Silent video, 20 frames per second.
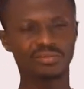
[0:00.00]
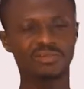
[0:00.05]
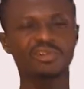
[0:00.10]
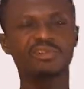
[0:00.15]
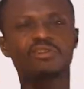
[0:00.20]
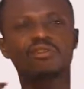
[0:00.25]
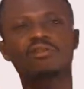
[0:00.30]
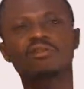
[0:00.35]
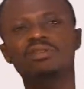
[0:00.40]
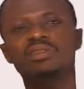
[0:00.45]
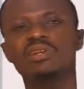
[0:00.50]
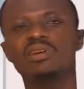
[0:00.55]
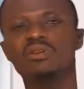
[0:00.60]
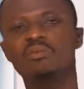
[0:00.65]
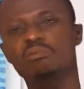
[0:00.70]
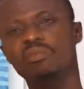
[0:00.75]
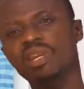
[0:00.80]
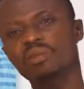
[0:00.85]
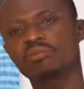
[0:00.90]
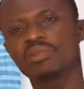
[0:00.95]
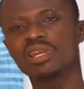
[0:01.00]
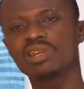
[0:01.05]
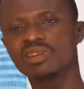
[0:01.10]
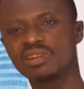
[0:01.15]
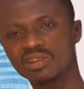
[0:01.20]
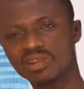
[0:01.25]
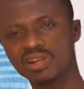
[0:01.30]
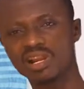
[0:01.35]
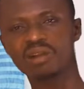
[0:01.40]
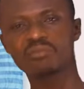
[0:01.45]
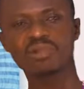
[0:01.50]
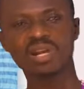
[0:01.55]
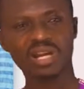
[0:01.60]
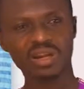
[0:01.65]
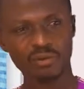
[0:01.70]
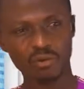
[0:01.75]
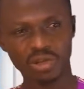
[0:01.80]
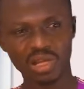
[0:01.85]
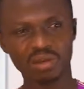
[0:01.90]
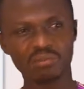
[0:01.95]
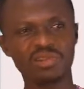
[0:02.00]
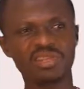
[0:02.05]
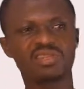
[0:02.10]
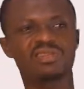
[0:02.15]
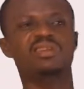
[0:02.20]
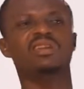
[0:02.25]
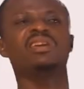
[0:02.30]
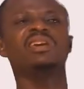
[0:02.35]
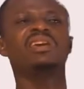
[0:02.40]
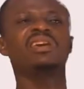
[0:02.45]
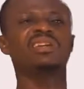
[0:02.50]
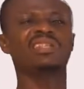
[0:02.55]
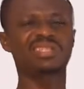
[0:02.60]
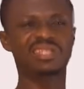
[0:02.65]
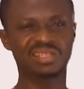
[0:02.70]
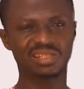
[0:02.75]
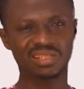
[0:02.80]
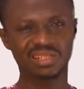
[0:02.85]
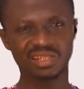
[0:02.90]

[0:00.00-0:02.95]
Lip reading: all the big grammar, you come and say it.